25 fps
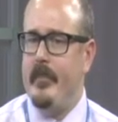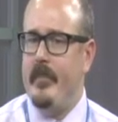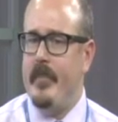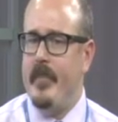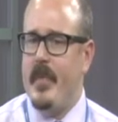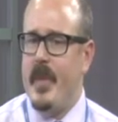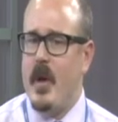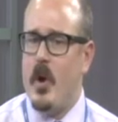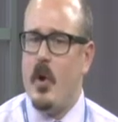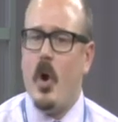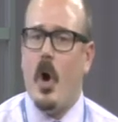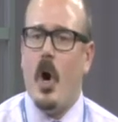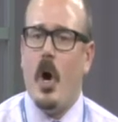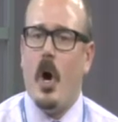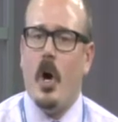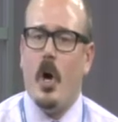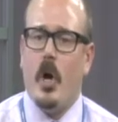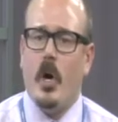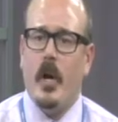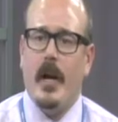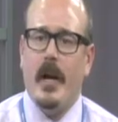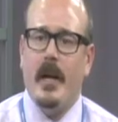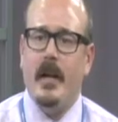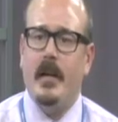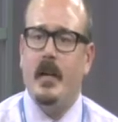There
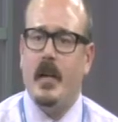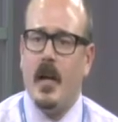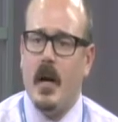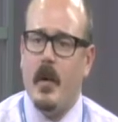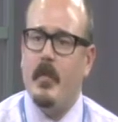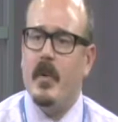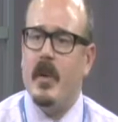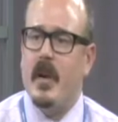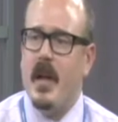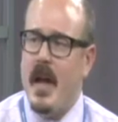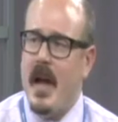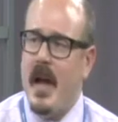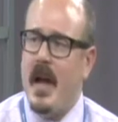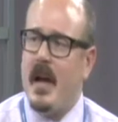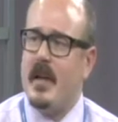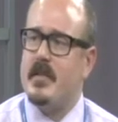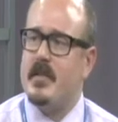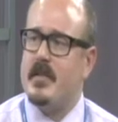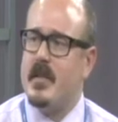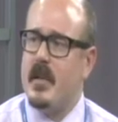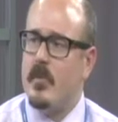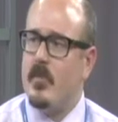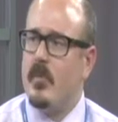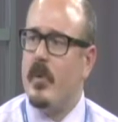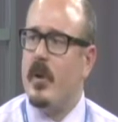are income and
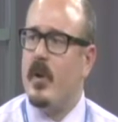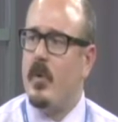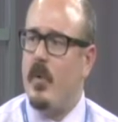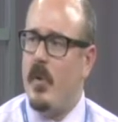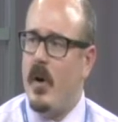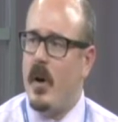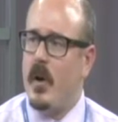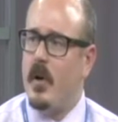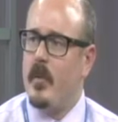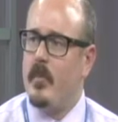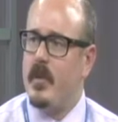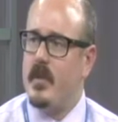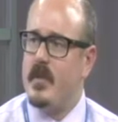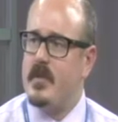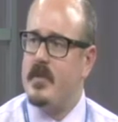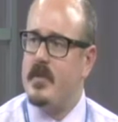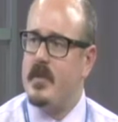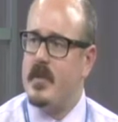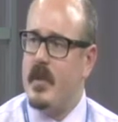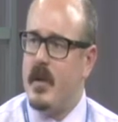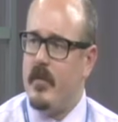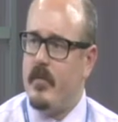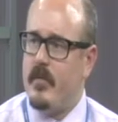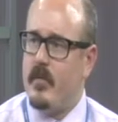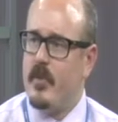asset requirements
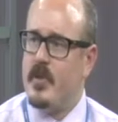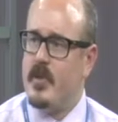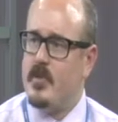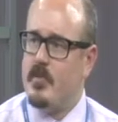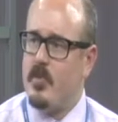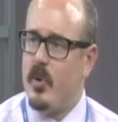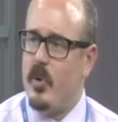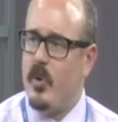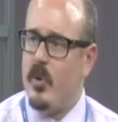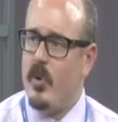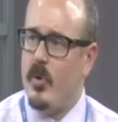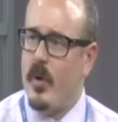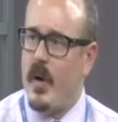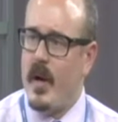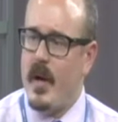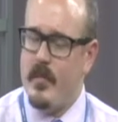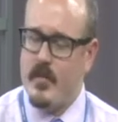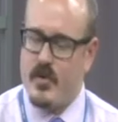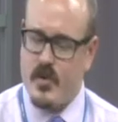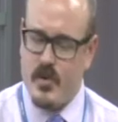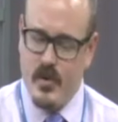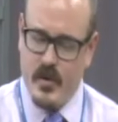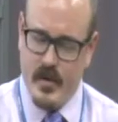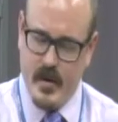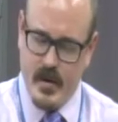for this program,
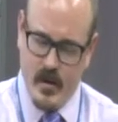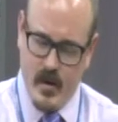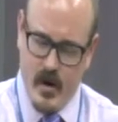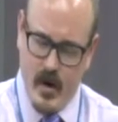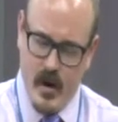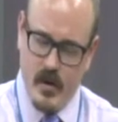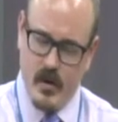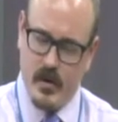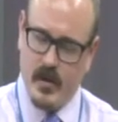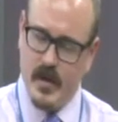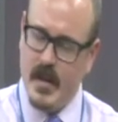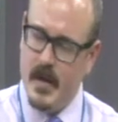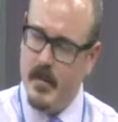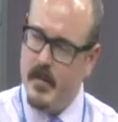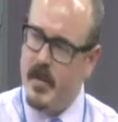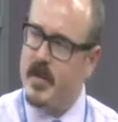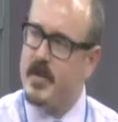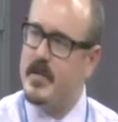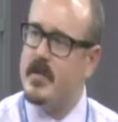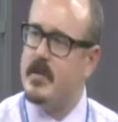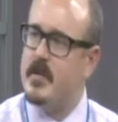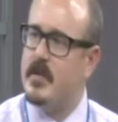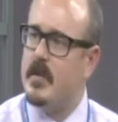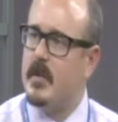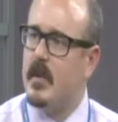so there are
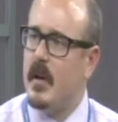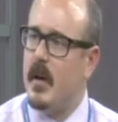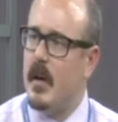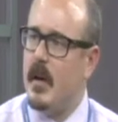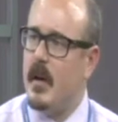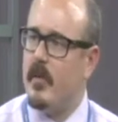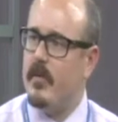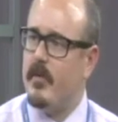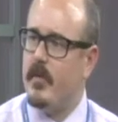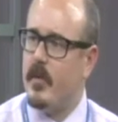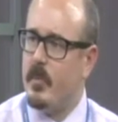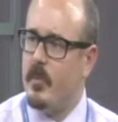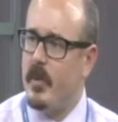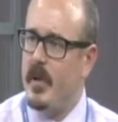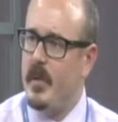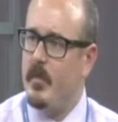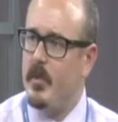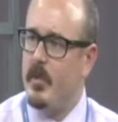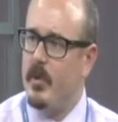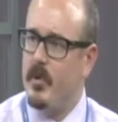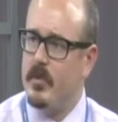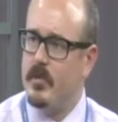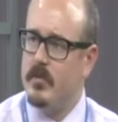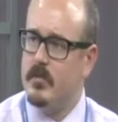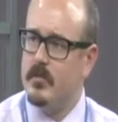limits for
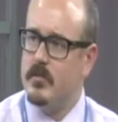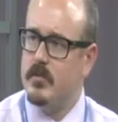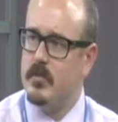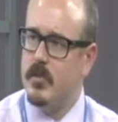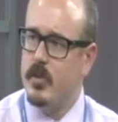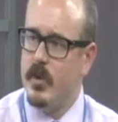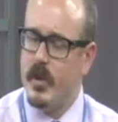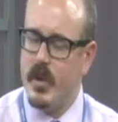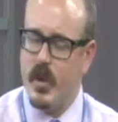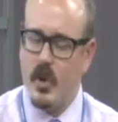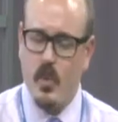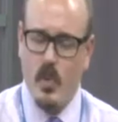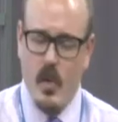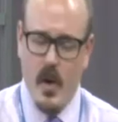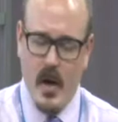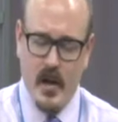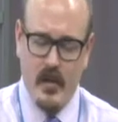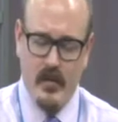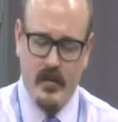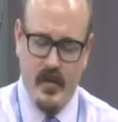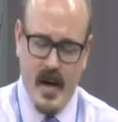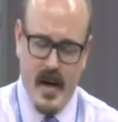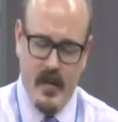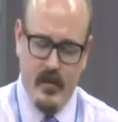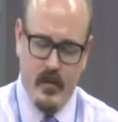people who can
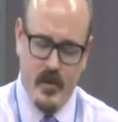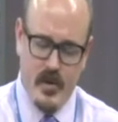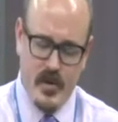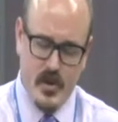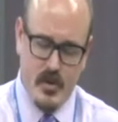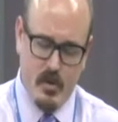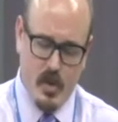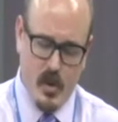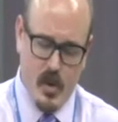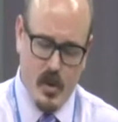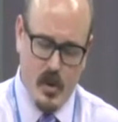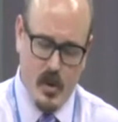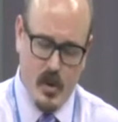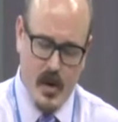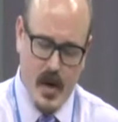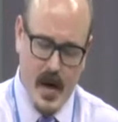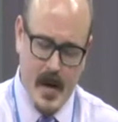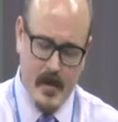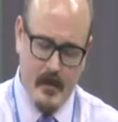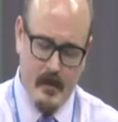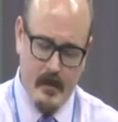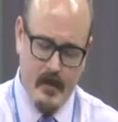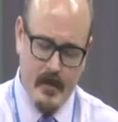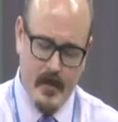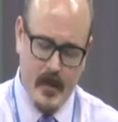qualify for this
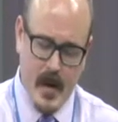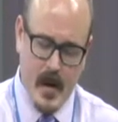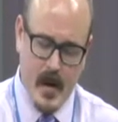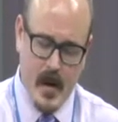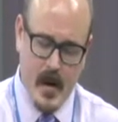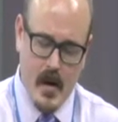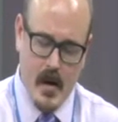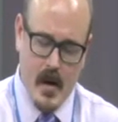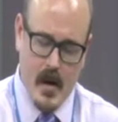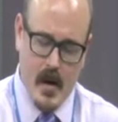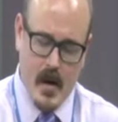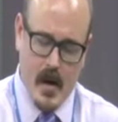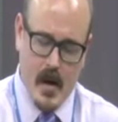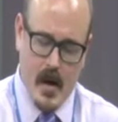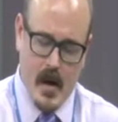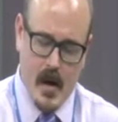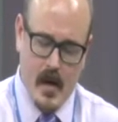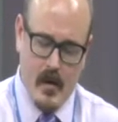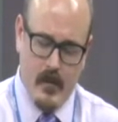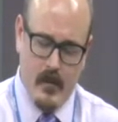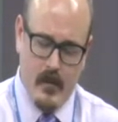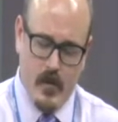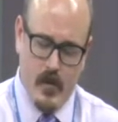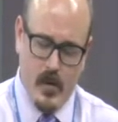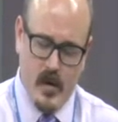program.
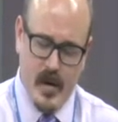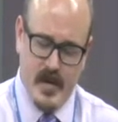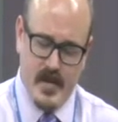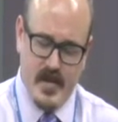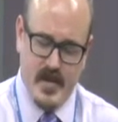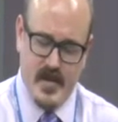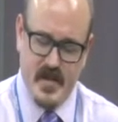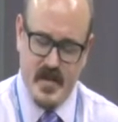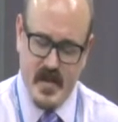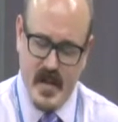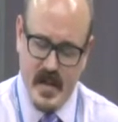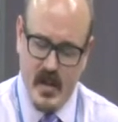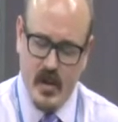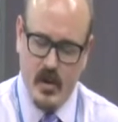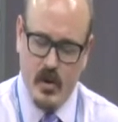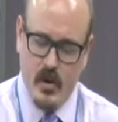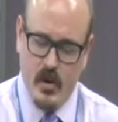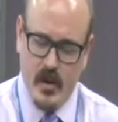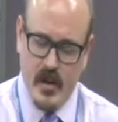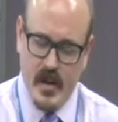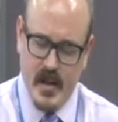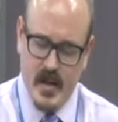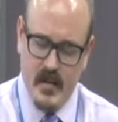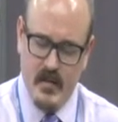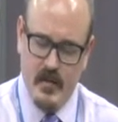For a single
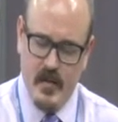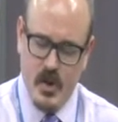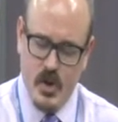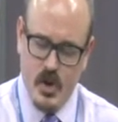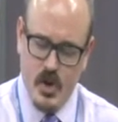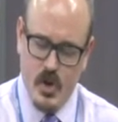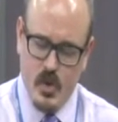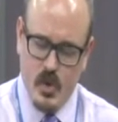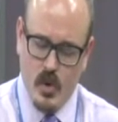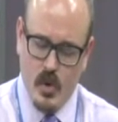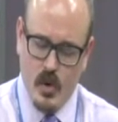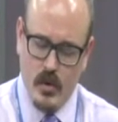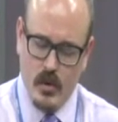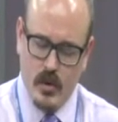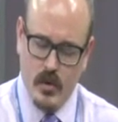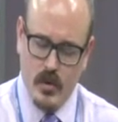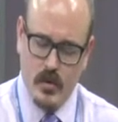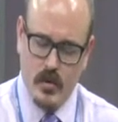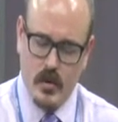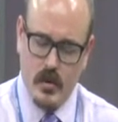individual,